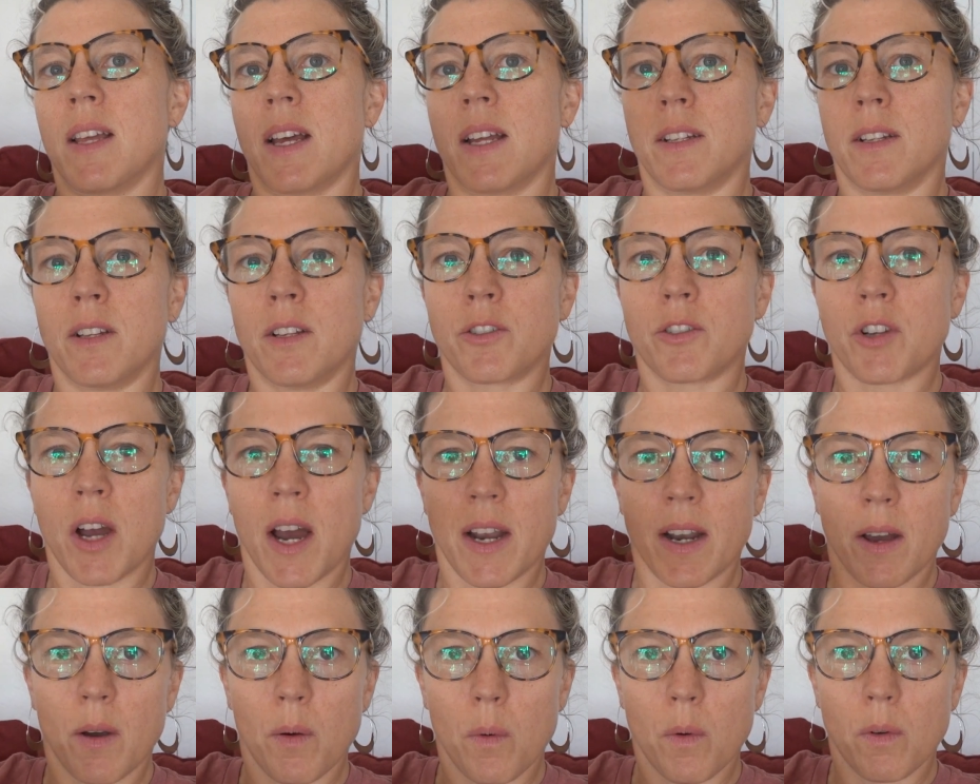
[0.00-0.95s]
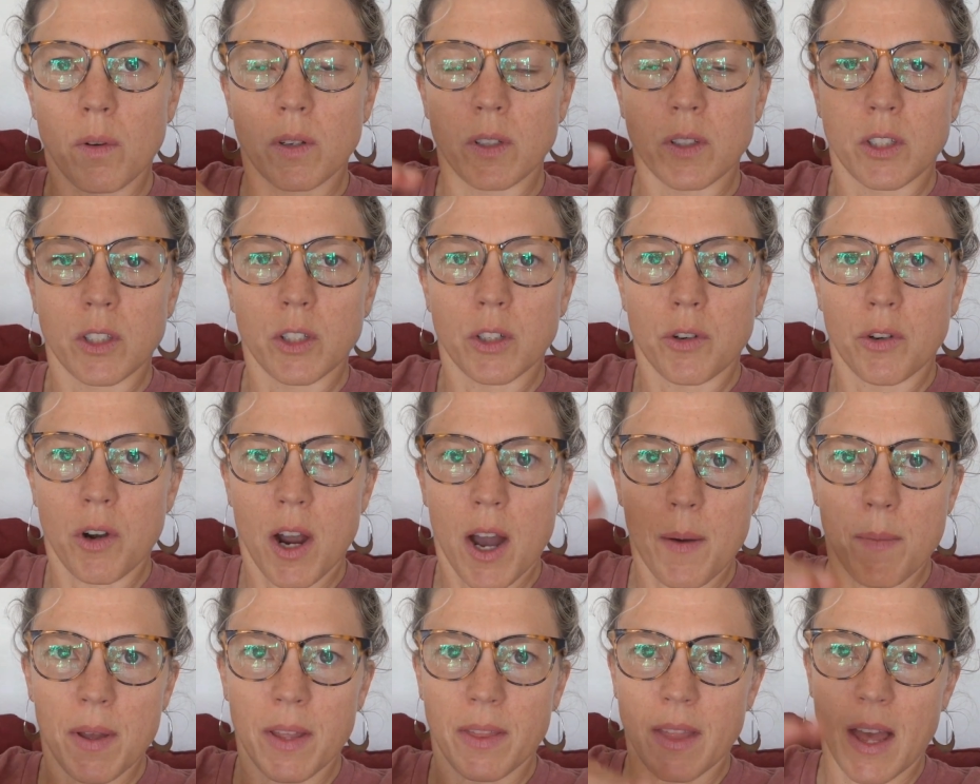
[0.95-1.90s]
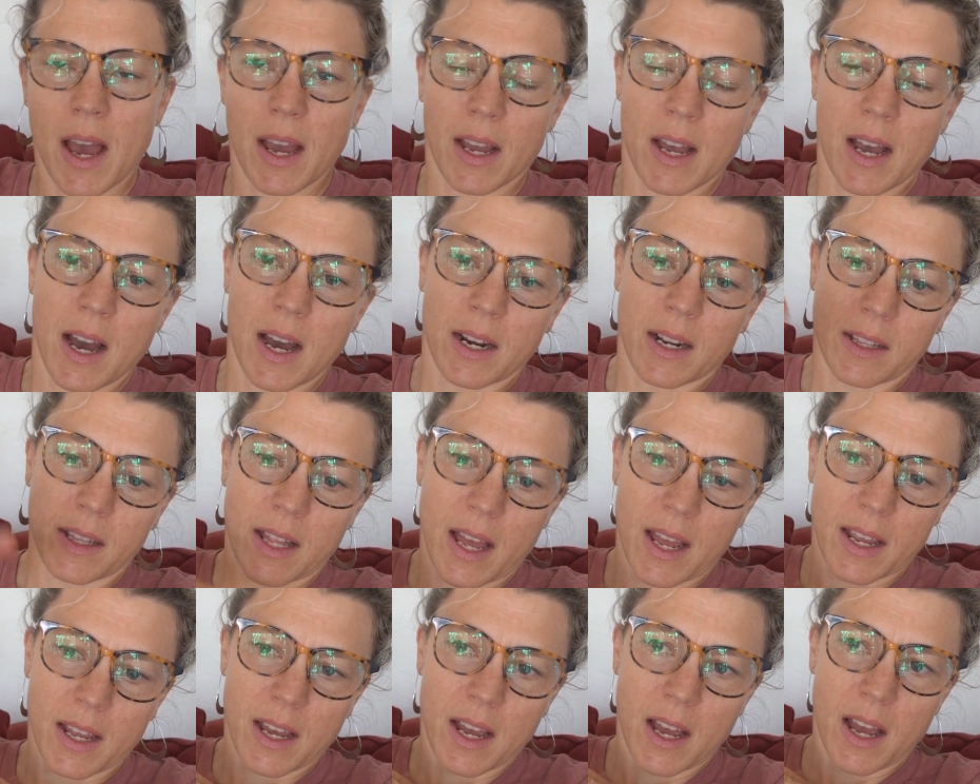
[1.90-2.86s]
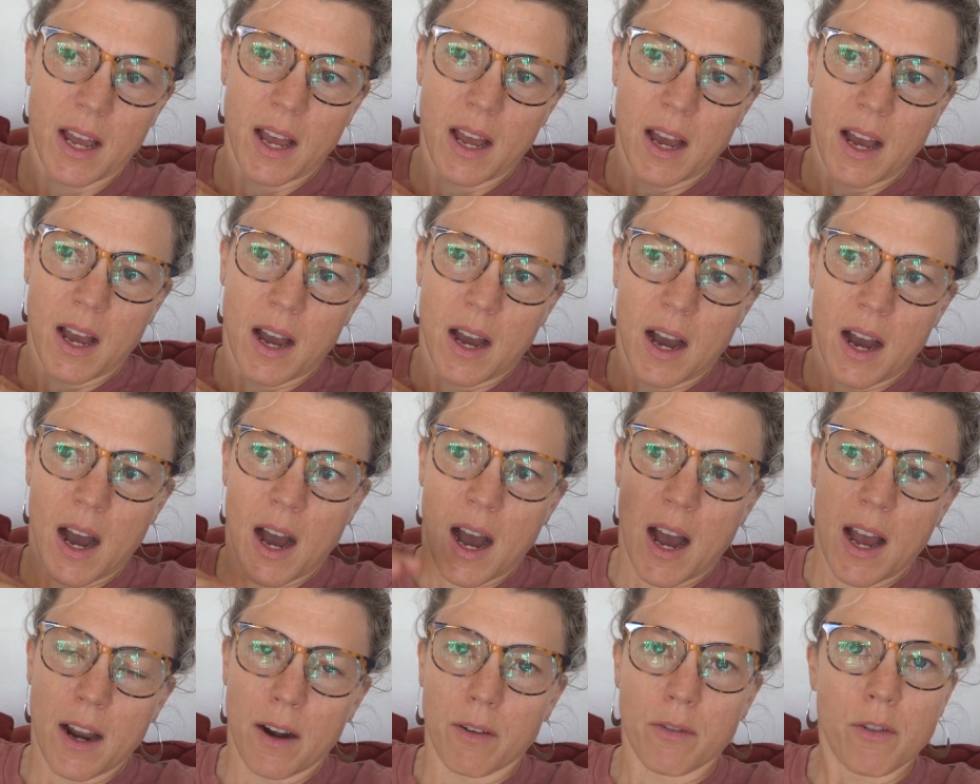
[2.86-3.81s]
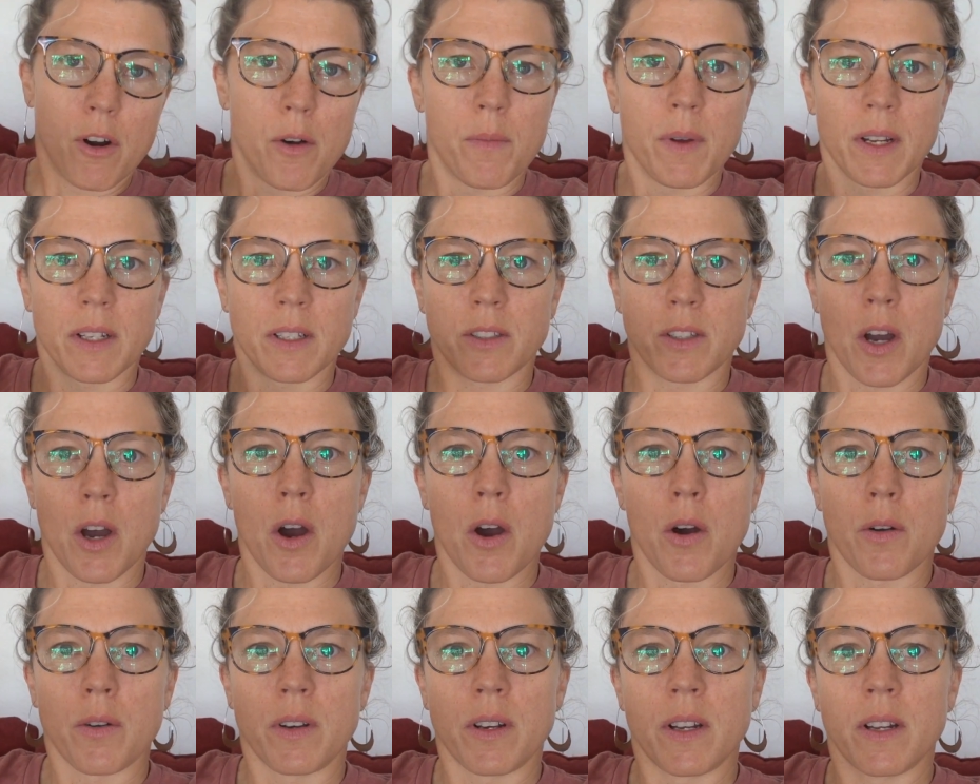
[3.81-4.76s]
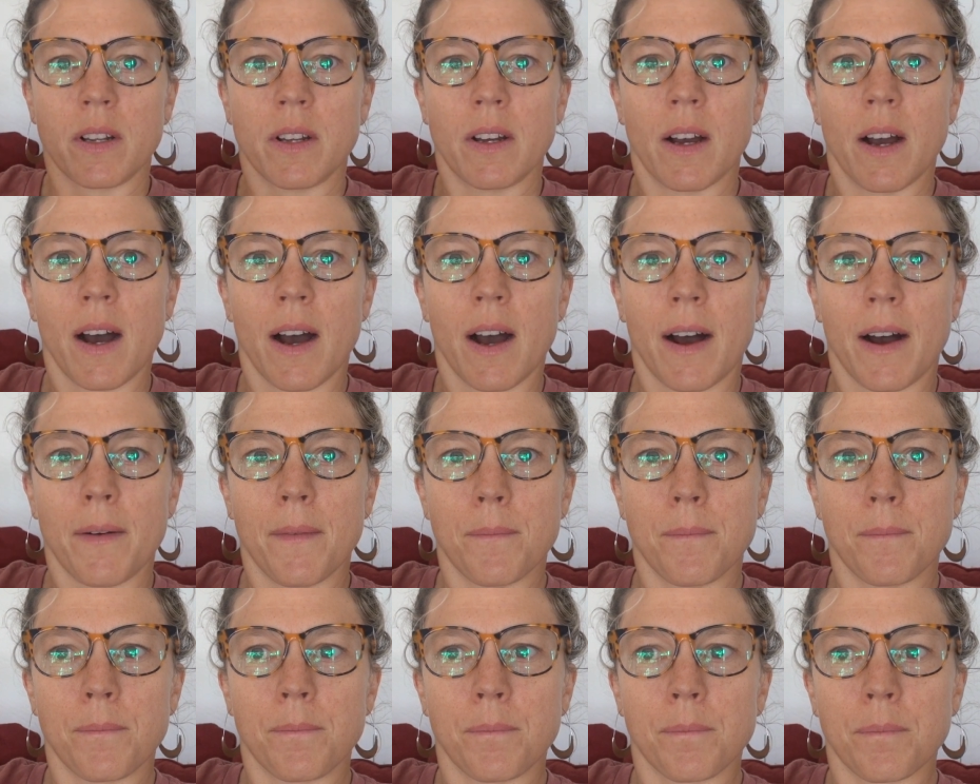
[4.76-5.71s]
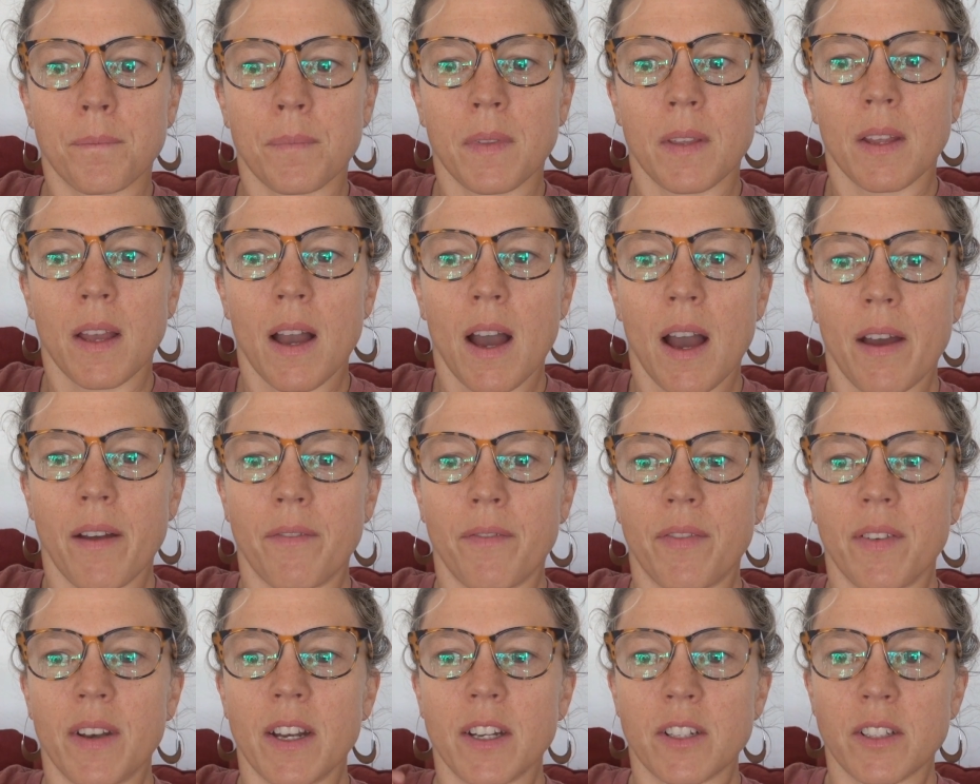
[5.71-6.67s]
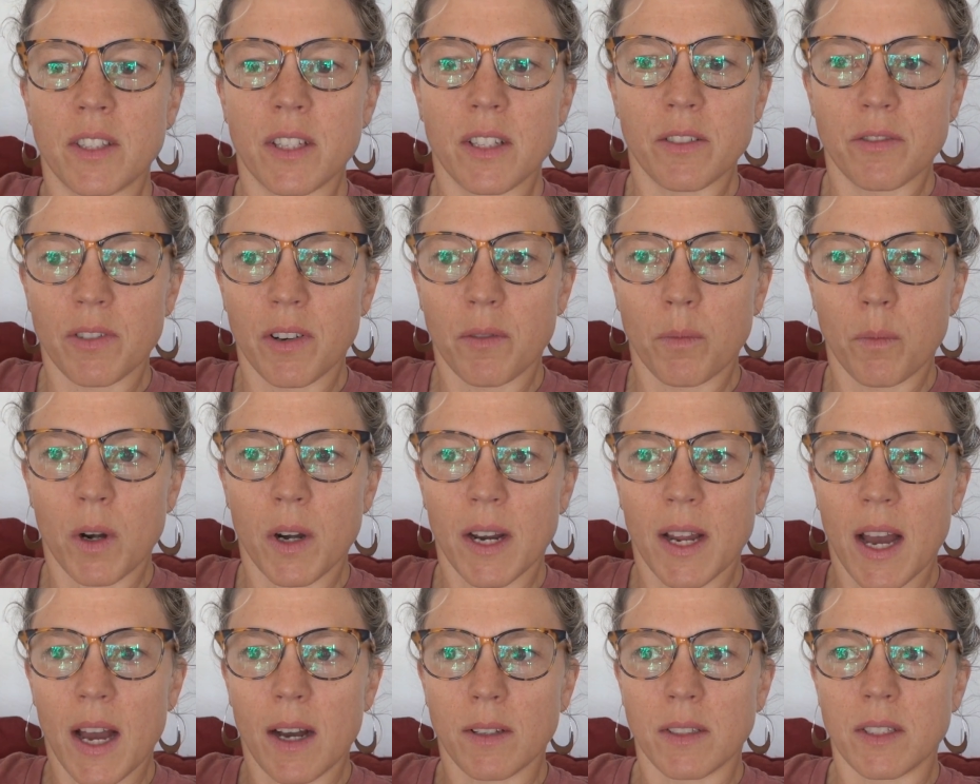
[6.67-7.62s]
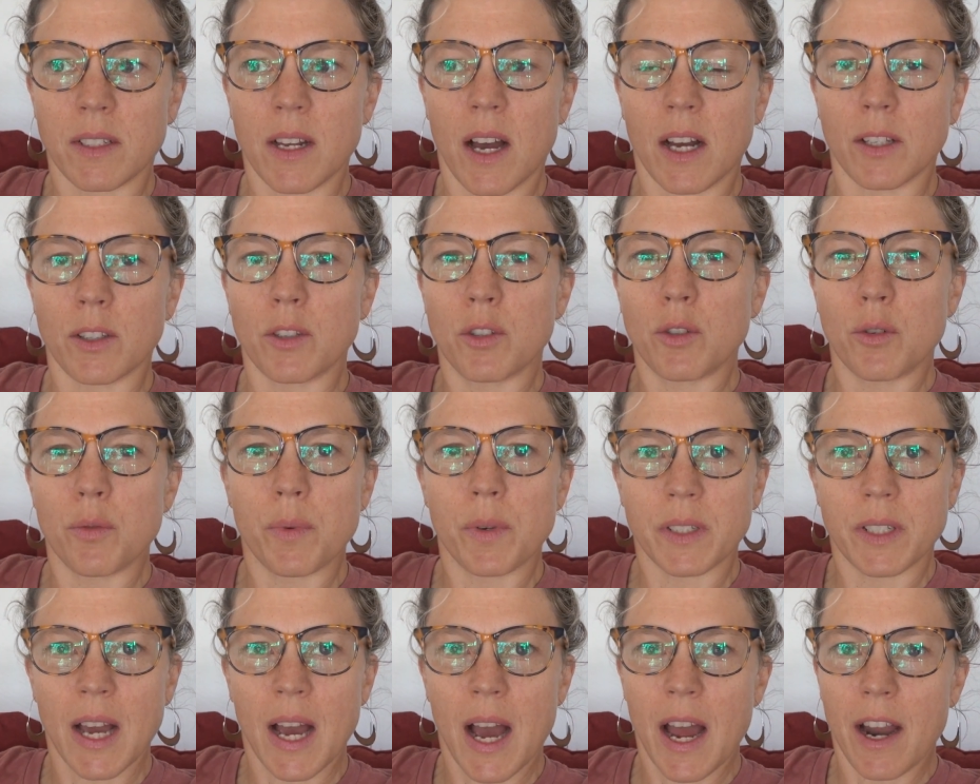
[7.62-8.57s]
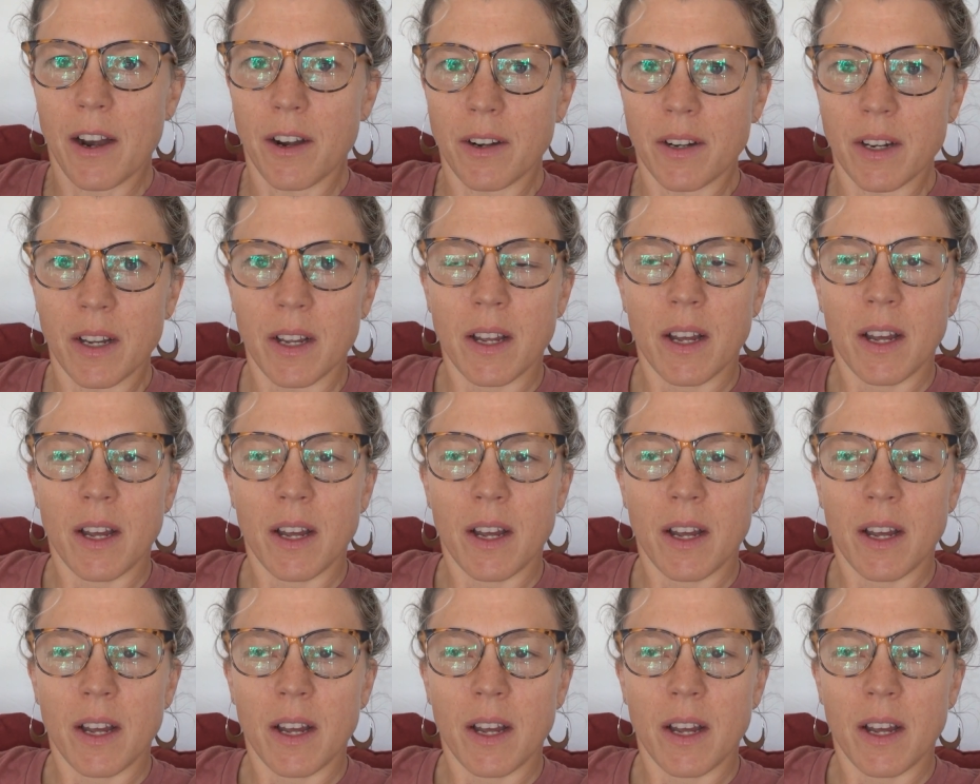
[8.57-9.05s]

then trying to scrub in that kind of like high aerobic zone. I finished these workouts not super tired,